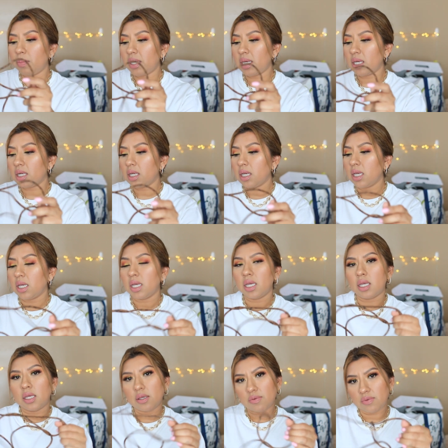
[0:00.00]
bit
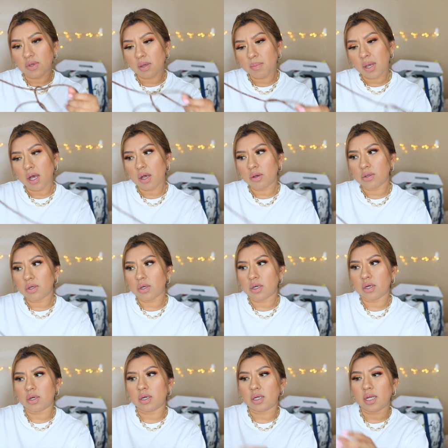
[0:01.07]
iffy about
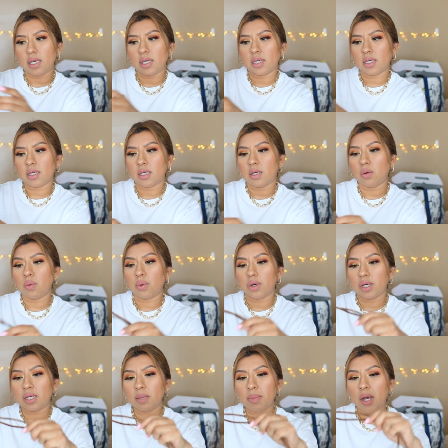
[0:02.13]
or like
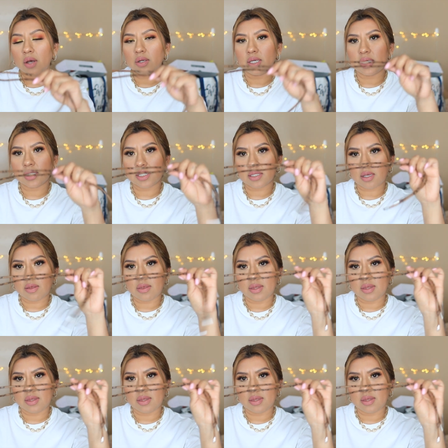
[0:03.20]
worried about it's uh,